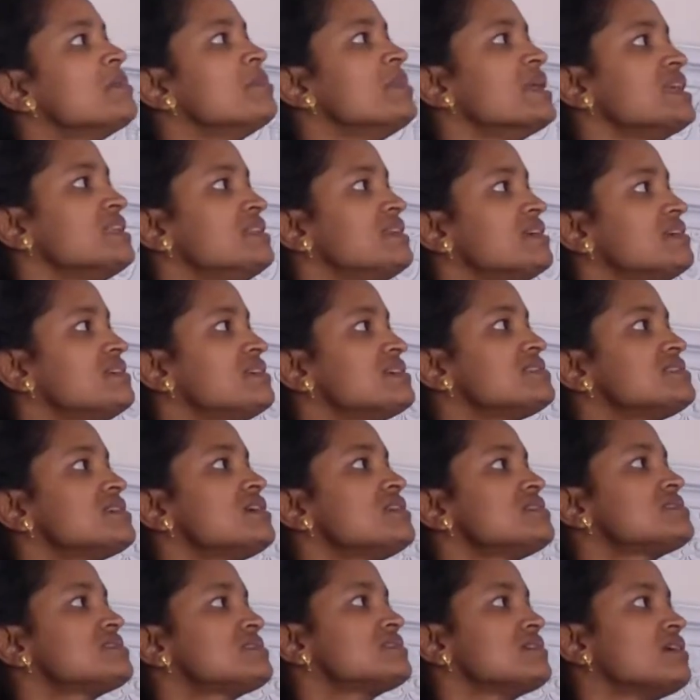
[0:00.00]
but the
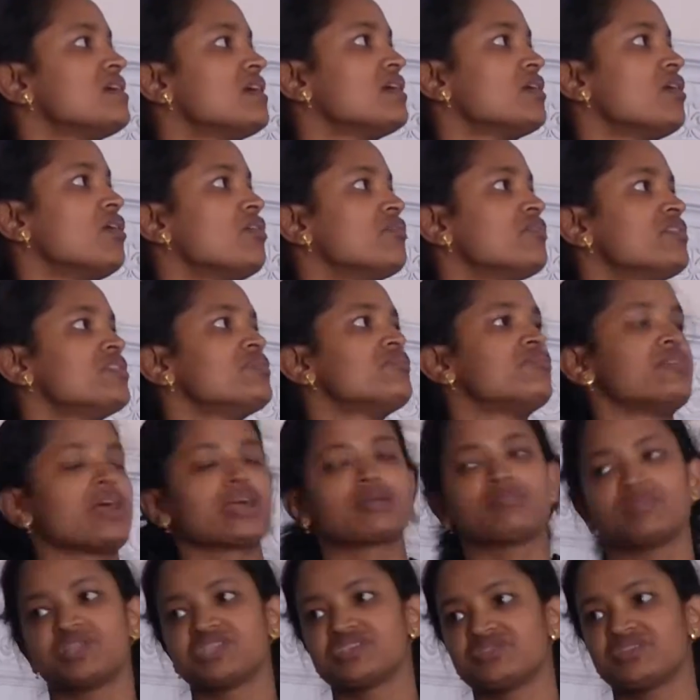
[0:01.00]
results are often
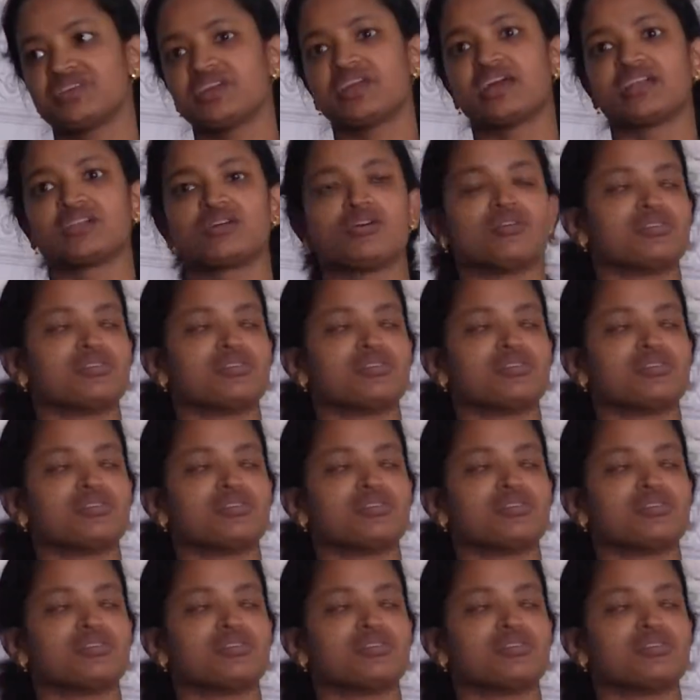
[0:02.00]
fragmentary and